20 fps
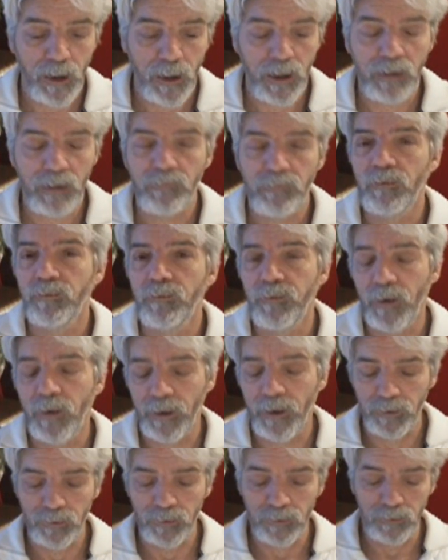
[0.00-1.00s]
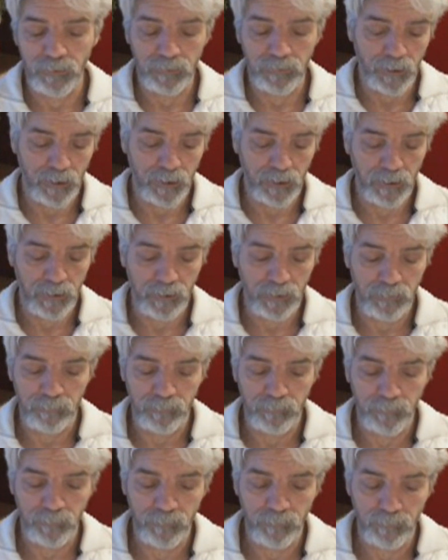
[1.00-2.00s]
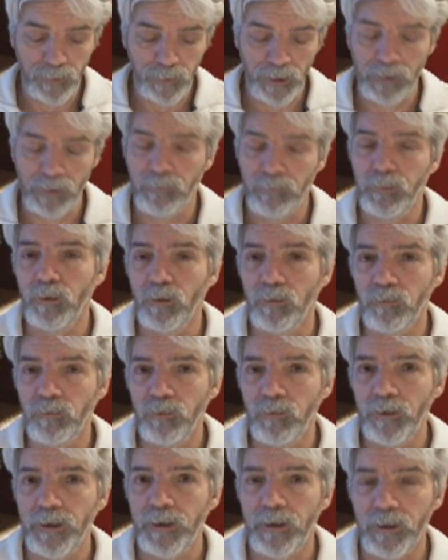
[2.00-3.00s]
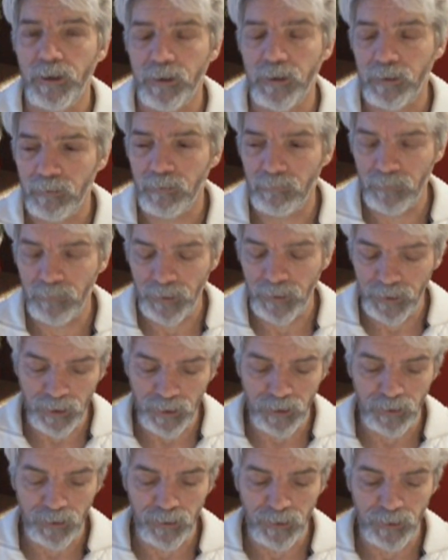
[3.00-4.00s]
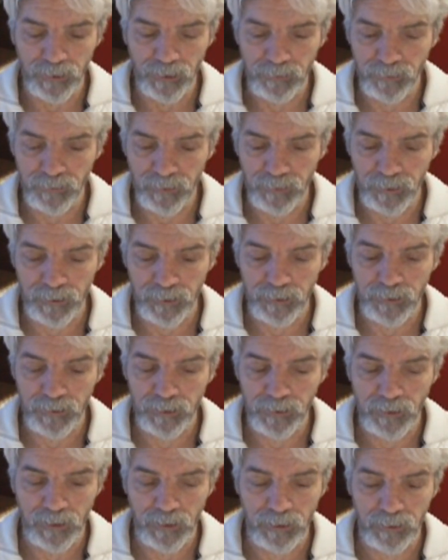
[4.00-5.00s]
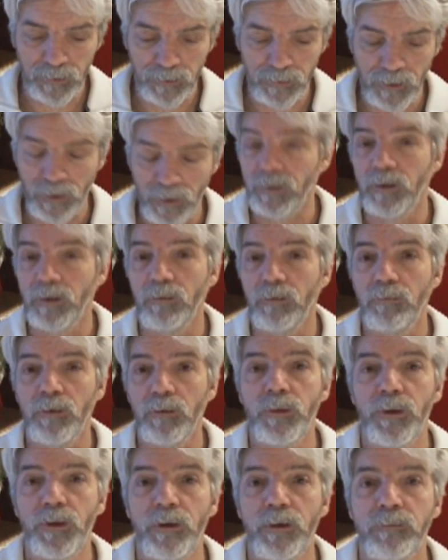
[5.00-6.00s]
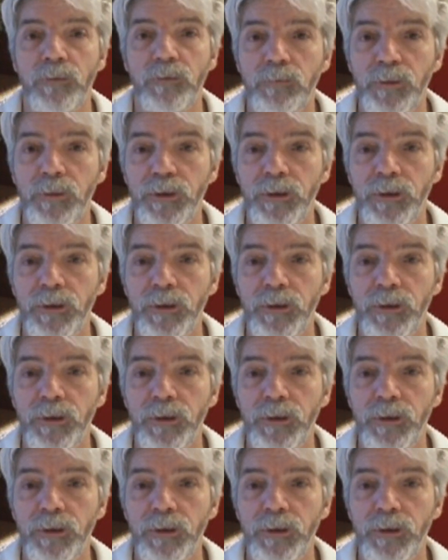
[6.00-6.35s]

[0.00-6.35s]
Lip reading: I have a final Bible reading regarding the that there will never